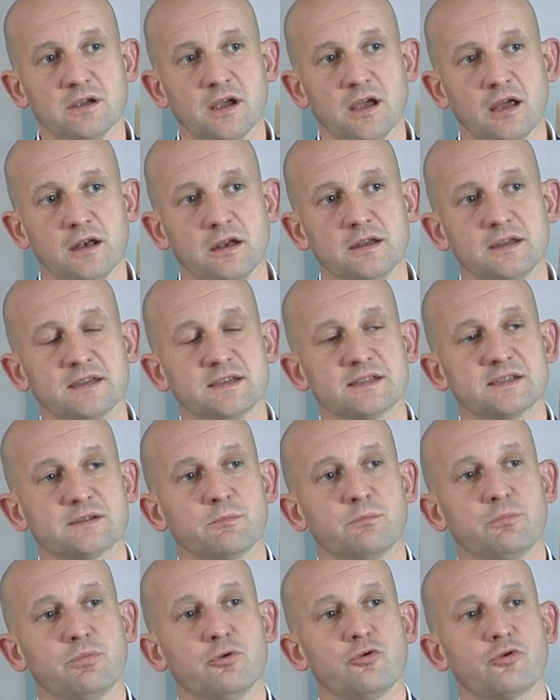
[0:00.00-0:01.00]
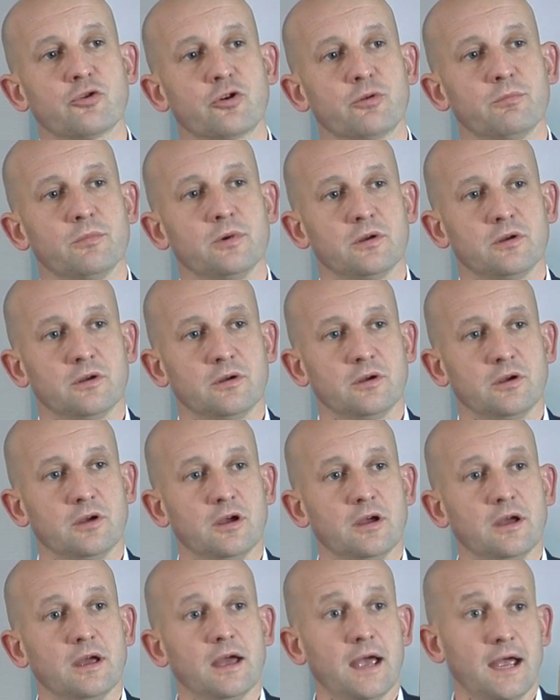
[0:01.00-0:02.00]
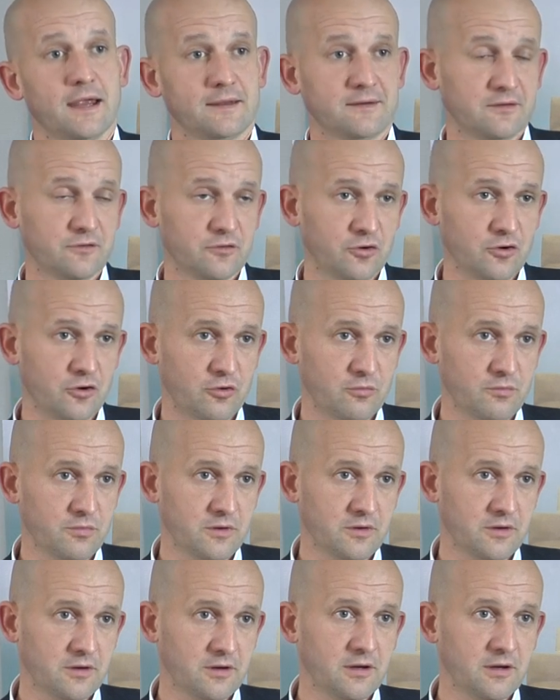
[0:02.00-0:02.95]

and it is born at term,